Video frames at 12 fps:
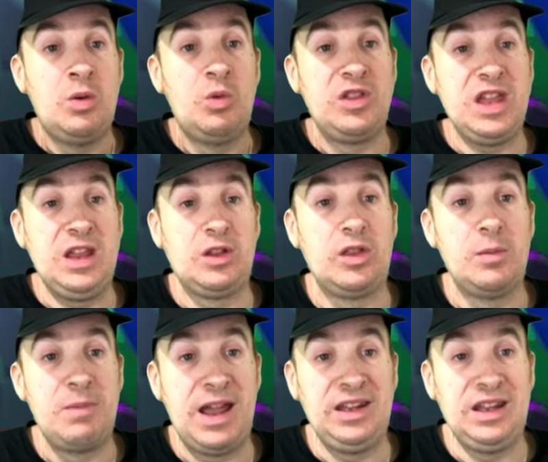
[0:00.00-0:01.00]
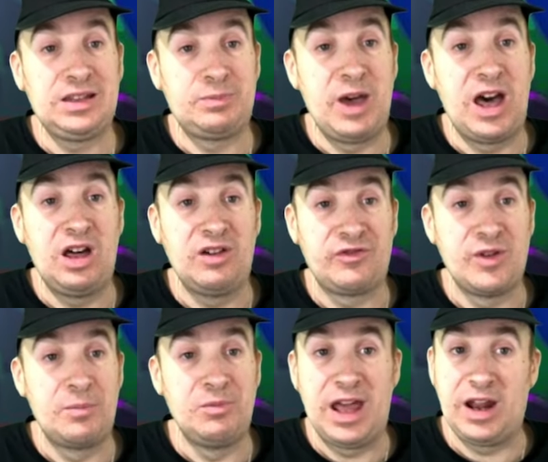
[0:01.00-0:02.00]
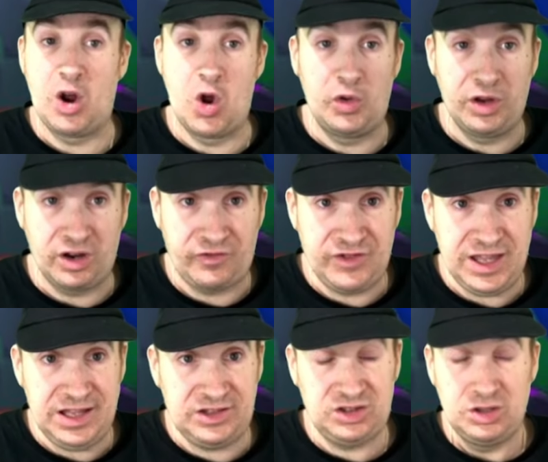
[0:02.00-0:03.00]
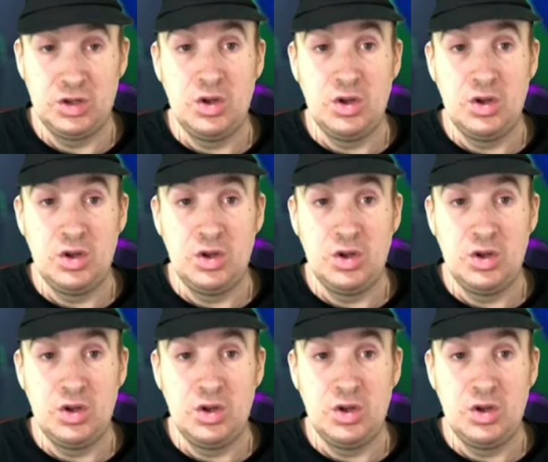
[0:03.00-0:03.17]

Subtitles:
with either the mending spell from that earlier feat